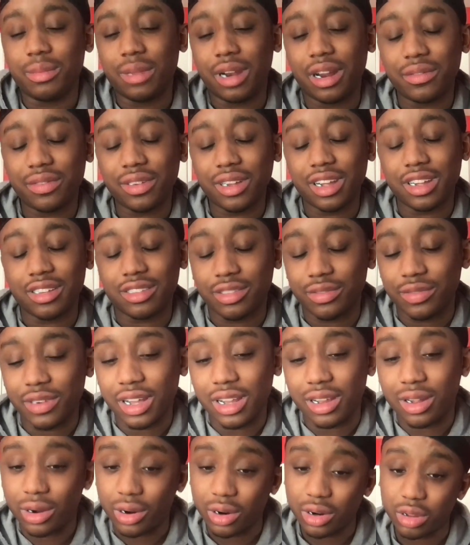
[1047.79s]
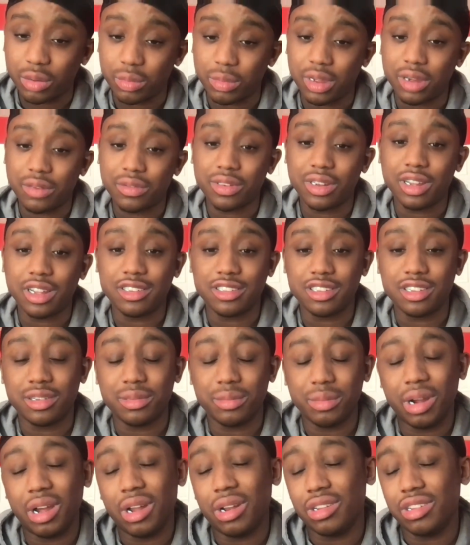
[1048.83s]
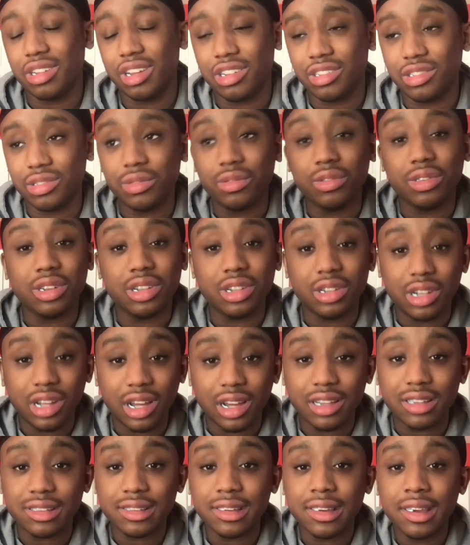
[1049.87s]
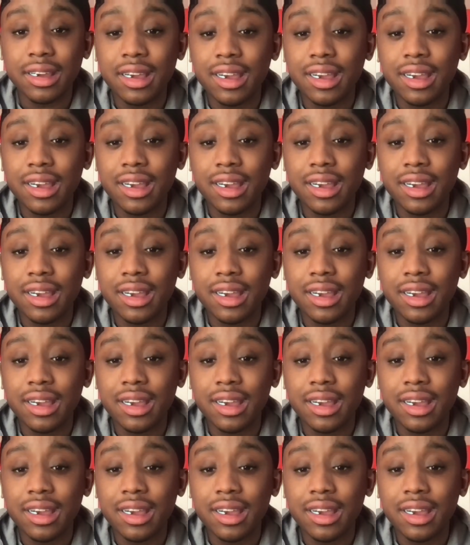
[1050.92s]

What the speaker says: But I feel like it's a valid argument. I feel like Jaylen Brown is actually really nice,